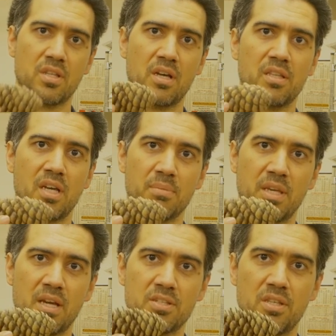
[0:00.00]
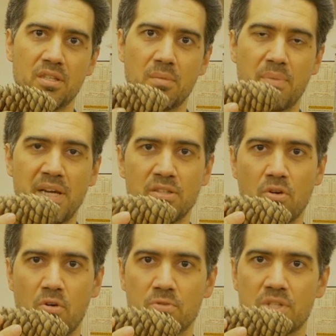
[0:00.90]
that I'm casting the pine
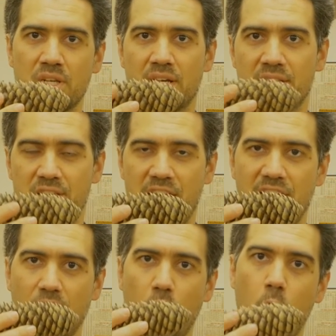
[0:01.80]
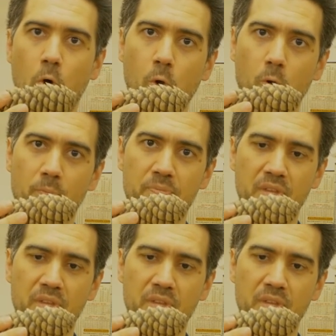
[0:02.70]
cones as a whole.